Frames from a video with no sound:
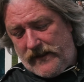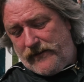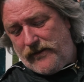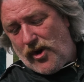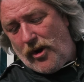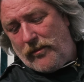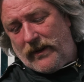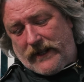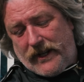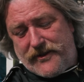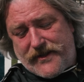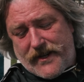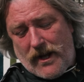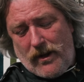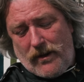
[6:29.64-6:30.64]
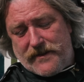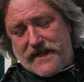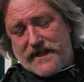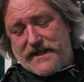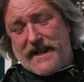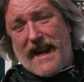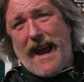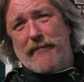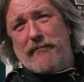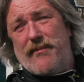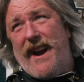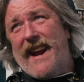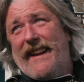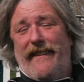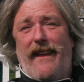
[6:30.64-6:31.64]
Normal controls, this is a
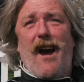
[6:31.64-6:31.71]
handbrake.